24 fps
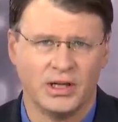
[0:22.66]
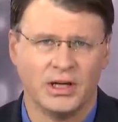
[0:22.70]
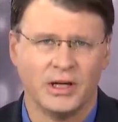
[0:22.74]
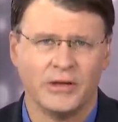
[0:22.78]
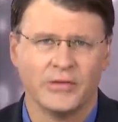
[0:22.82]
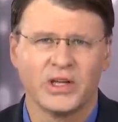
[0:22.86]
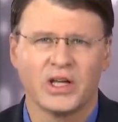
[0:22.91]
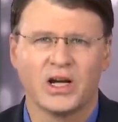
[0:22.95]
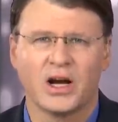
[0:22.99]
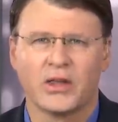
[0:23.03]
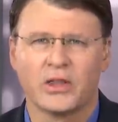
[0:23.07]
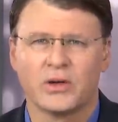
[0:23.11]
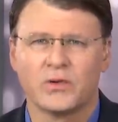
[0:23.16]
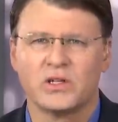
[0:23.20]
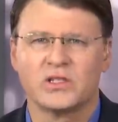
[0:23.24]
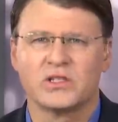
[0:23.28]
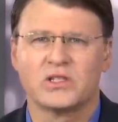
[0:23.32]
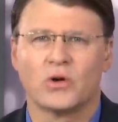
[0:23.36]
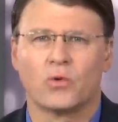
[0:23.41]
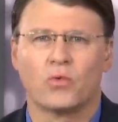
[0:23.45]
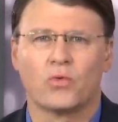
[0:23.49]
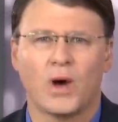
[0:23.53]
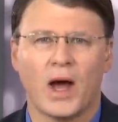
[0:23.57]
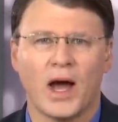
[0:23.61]
The other is
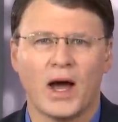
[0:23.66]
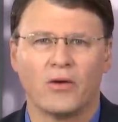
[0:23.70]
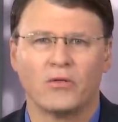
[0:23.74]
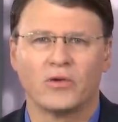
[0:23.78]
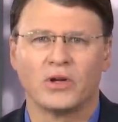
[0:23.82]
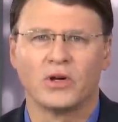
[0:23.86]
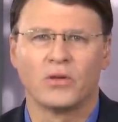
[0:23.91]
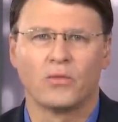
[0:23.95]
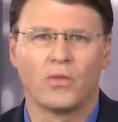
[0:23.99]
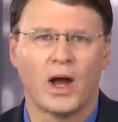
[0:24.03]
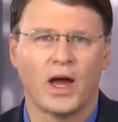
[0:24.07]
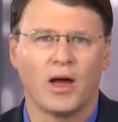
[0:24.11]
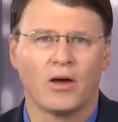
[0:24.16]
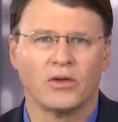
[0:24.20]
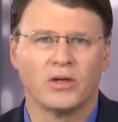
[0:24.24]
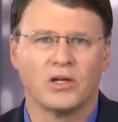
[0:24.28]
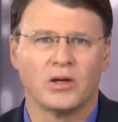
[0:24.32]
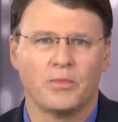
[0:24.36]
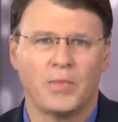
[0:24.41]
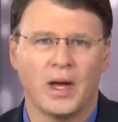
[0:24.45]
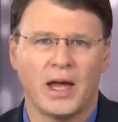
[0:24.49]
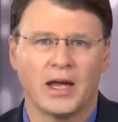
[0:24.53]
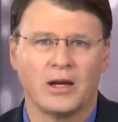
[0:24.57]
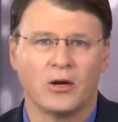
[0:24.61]
the round and round
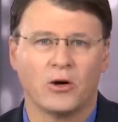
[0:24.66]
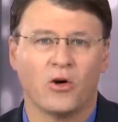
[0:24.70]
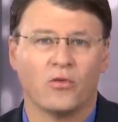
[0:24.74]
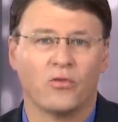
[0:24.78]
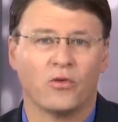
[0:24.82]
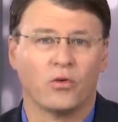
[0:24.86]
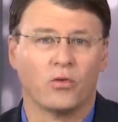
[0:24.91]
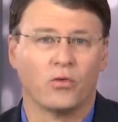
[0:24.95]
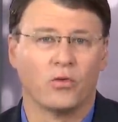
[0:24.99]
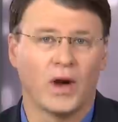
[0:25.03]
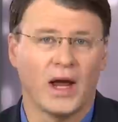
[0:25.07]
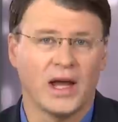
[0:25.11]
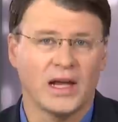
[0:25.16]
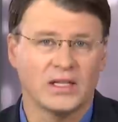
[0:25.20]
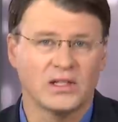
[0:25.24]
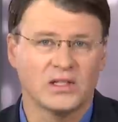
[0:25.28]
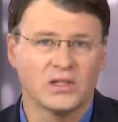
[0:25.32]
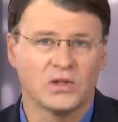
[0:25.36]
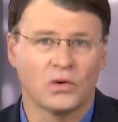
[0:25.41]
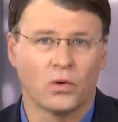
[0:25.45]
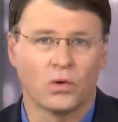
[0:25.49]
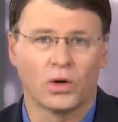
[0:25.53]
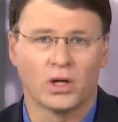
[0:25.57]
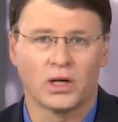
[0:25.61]
debate over
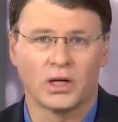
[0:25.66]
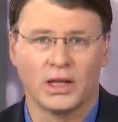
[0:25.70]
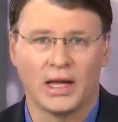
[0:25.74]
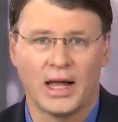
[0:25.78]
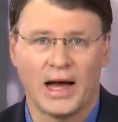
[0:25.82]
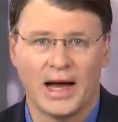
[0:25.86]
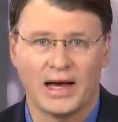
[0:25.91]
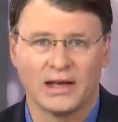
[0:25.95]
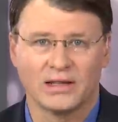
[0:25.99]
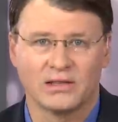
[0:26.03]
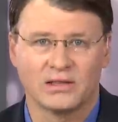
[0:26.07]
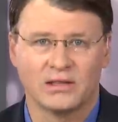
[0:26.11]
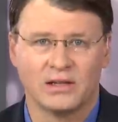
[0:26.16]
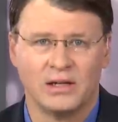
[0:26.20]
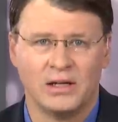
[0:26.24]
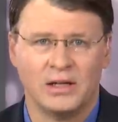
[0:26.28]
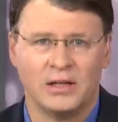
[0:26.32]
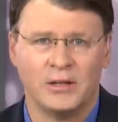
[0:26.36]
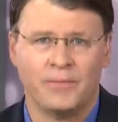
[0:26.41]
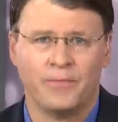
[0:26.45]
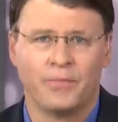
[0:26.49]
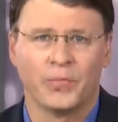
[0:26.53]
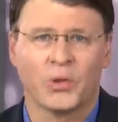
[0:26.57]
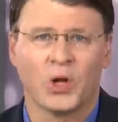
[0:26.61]
race or class
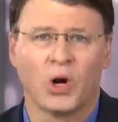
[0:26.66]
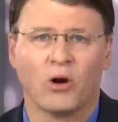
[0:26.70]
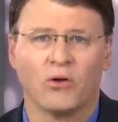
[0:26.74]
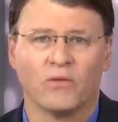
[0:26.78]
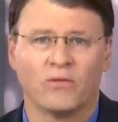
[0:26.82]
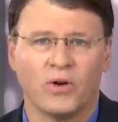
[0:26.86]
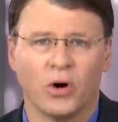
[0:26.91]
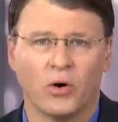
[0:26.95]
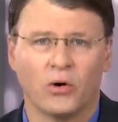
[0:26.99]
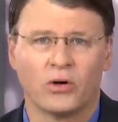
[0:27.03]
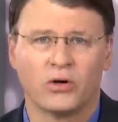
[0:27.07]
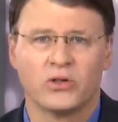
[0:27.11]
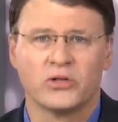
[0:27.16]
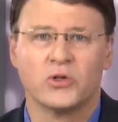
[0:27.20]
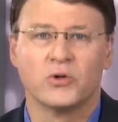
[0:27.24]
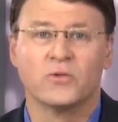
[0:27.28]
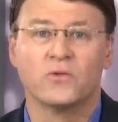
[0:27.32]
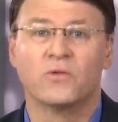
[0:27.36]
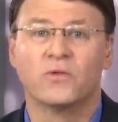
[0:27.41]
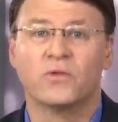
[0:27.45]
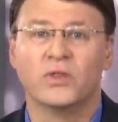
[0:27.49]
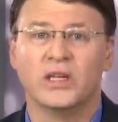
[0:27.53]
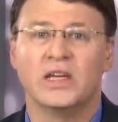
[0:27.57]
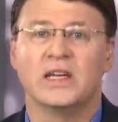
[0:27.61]
are voters who
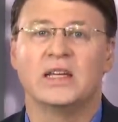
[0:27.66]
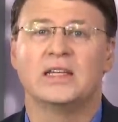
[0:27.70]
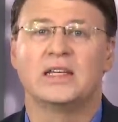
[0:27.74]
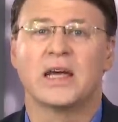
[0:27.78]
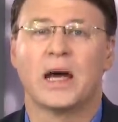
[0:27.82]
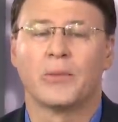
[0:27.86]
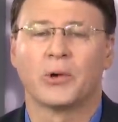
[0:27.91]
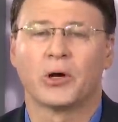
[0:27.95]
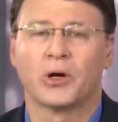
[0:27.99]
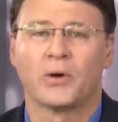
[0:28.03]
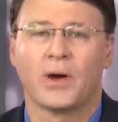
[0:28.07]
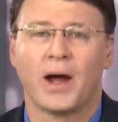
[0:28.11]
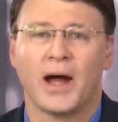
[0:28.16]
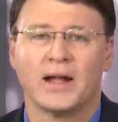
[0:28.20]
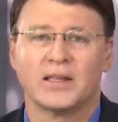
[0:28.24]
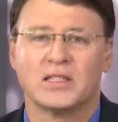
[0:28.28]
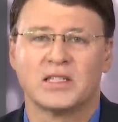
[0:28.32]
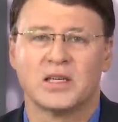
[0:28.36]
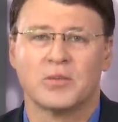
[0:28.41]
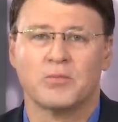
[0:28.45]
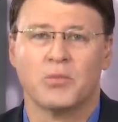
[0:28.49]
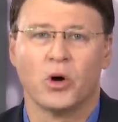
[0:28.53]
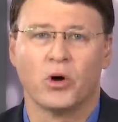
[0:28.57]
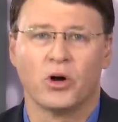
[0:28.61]
flee
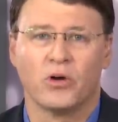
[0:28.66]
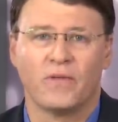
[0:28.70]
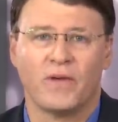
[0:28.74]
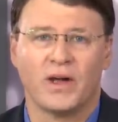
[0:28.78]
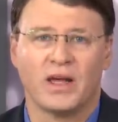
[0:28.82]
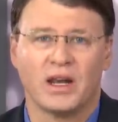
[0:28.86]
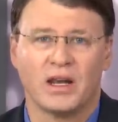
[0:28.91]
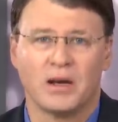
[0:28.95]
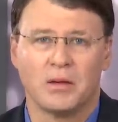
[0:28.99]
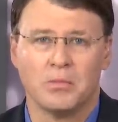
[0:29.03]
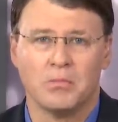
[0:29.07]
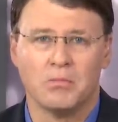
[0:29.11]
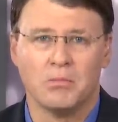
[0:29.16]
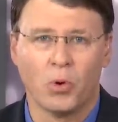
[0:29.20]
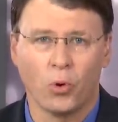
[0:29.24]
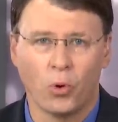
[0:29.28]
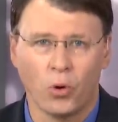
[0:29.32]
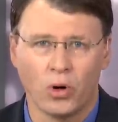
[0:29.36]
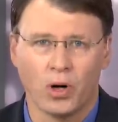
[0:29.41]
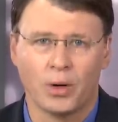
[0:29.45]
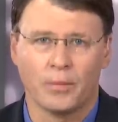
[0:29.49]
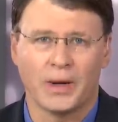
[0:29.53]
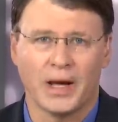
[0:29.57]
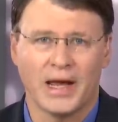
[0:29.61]
Democrats motivated
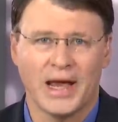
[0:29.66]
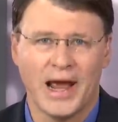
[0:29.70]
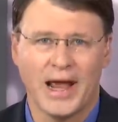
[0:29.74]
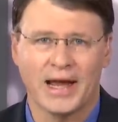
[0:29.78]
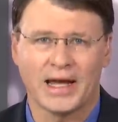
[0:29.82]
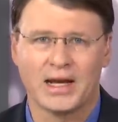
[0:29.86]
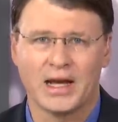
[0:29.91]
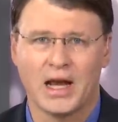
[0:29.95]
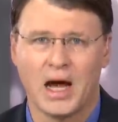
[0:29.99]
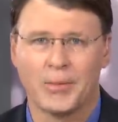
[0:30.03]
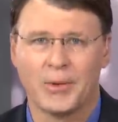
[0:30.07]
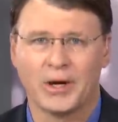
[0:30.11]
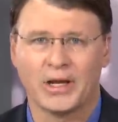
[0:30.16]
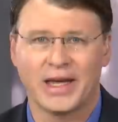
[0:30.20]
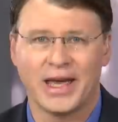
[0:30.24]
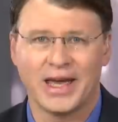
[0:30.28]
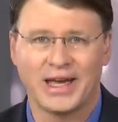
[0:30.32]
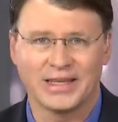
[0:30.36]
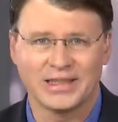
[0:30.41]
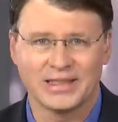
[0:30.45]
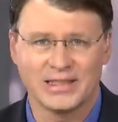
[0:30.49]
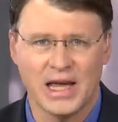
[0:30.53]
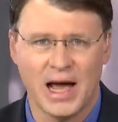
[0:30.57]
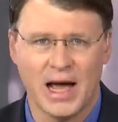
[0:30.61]
more by economic
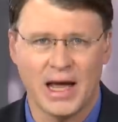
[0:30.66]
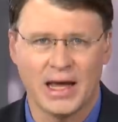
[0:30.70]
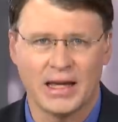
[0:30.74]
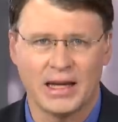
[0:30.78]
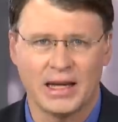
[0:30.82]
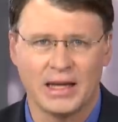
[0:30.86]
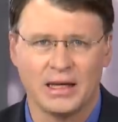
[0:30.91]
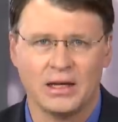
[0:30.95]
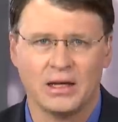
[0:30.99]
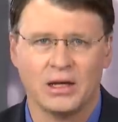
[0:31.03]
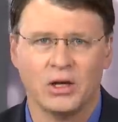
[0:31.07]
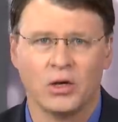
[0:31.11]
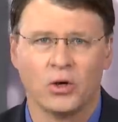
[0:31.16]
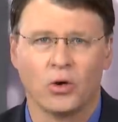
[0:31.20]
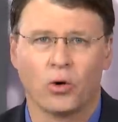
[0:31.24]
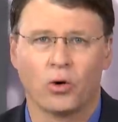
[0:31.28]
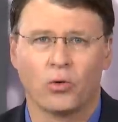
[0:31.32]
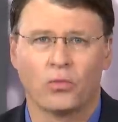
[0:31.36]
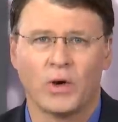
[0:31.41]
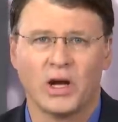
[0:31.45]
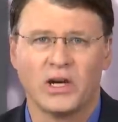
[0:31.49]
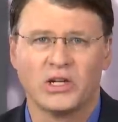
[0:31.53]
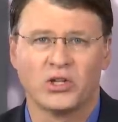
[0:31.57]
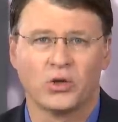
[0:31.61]
anxiety or
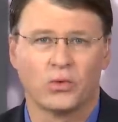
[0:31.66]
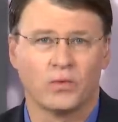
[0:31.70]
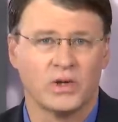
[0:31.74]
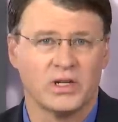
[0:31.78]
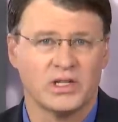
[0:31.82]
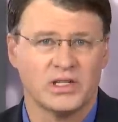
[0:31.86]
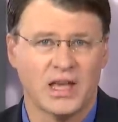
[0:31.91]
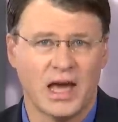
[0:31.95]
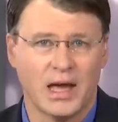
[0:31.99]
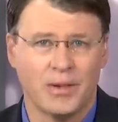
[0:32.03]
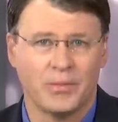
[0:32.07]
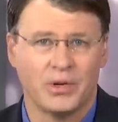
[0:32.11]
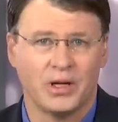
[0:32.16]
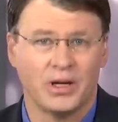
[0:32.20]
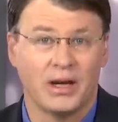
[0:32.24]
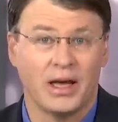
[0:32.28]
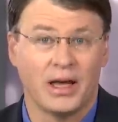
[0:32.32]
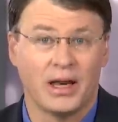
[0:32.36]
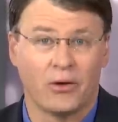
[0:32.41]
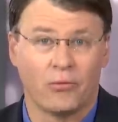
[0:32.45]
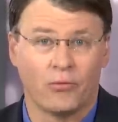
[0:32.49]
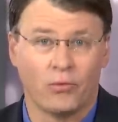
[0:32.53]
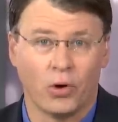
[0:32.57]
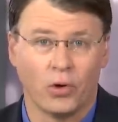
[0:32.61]
racial resentment
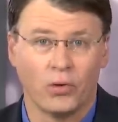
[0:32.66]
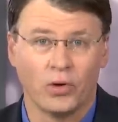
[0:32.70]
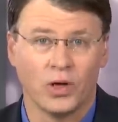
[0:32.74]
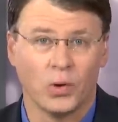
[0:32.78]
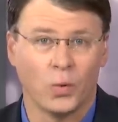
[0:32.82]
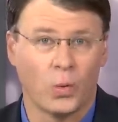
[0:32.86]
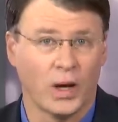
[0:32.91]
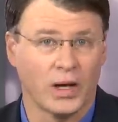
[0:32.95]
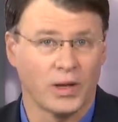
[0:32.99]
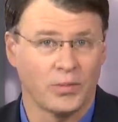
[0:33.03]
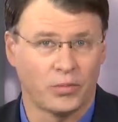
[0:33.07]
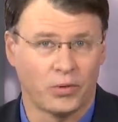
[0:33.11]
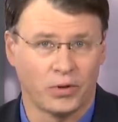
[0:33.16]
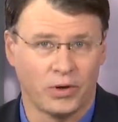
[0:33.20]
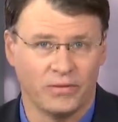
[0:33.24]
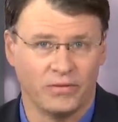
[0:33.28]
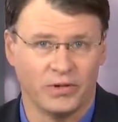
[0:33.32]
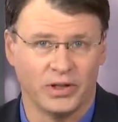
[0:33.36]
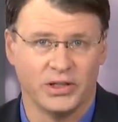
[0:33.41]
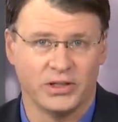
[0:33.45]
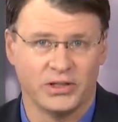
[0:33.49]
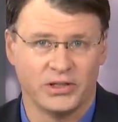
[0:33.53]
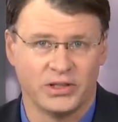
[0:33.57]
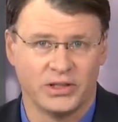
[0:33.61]
and eroding white
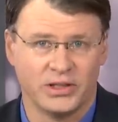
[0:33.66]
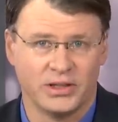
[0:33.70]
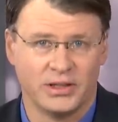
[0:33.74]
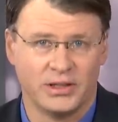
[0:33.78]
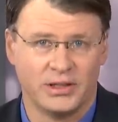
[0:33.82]
privilege?